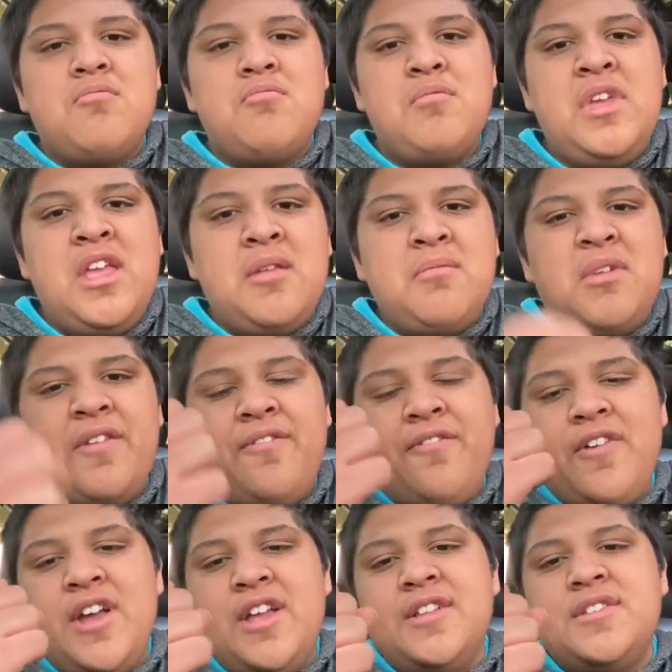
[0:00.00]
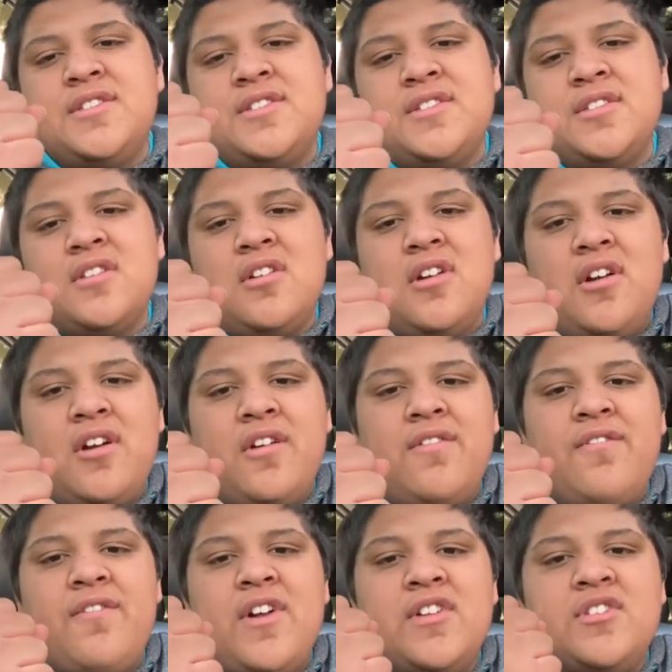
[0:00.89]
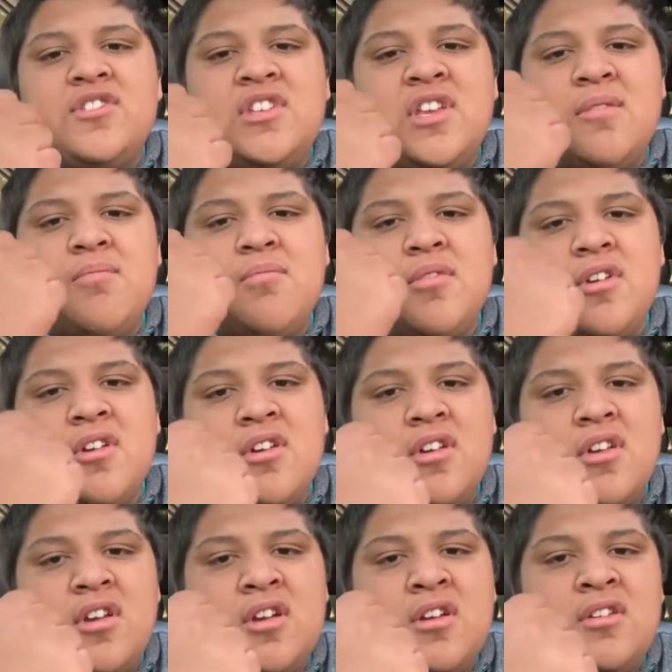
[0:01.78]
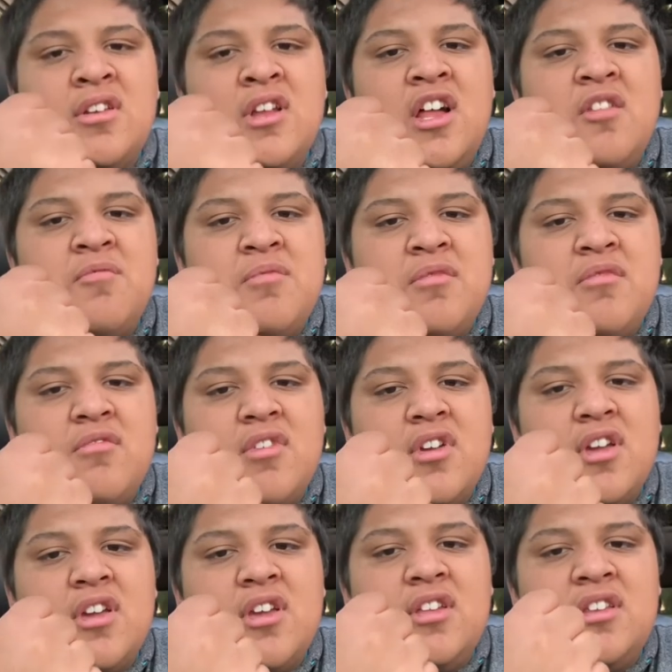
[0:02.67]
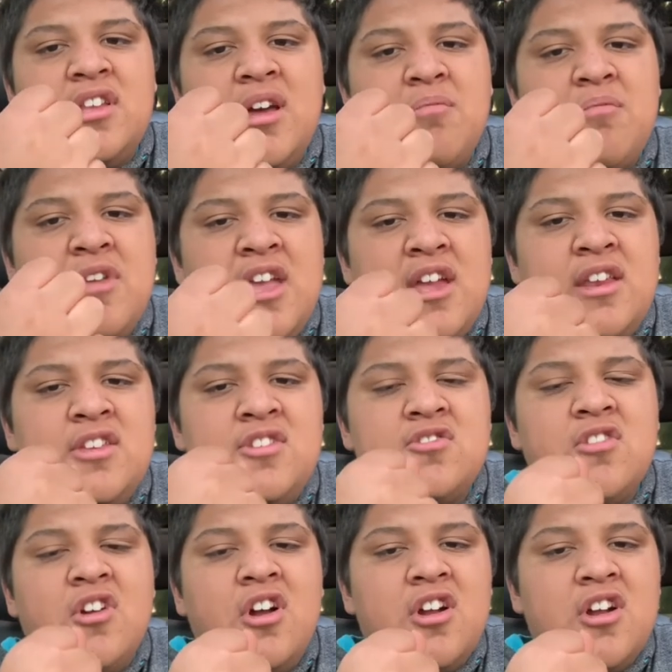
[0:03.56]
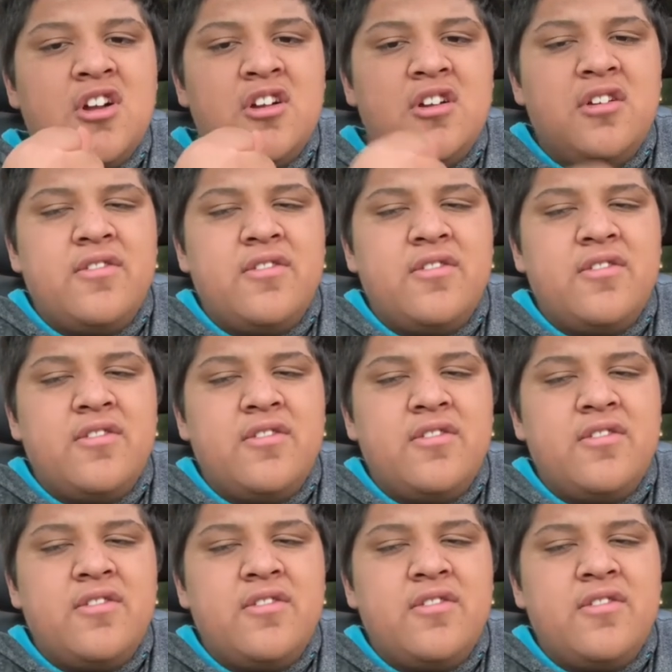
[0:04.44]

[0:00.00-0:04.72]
Me and my friends, our friendship could not be any stronger.